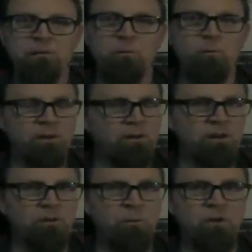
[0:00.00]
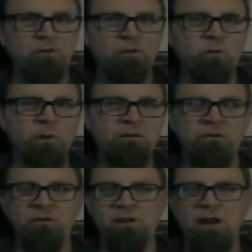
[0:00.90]
when this monster
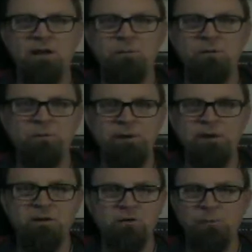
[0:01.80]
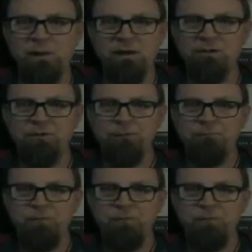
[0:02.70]
reaches the atmosphere or space,